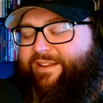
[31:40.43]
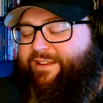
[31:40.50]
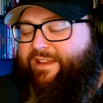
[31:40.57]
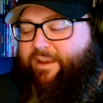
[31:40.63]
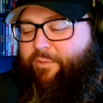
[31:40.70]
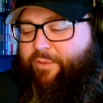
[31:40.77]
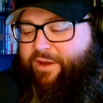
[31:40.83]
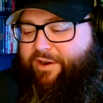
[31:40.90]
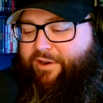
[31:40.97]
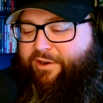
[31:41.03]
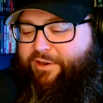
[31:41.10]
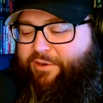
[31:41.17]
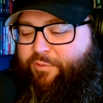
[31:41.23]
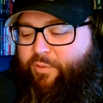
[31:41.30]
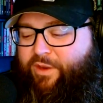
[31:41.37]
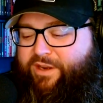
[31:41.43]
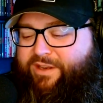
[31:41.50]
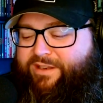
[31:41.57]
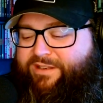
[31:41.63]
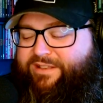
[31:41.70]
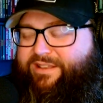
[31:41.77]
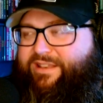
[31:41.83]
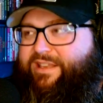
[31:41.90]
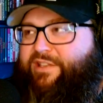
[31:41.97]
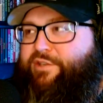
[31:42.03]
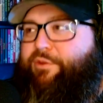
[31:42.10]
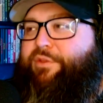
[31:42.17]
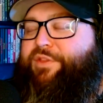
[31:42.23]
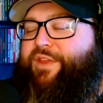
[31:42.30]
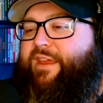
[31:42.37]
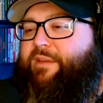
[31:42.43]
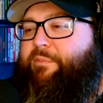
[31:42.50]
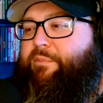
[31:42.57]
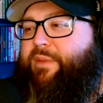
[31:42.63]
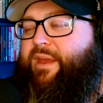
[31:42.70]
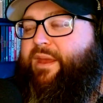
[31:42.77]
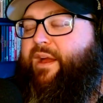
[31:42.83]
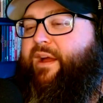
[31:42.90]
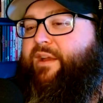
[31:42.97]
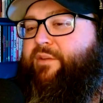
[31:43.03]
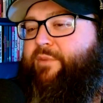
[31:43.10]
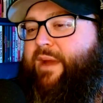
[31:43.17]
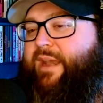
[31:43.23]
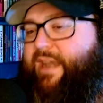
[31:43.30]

Yeah. Did you think beyond right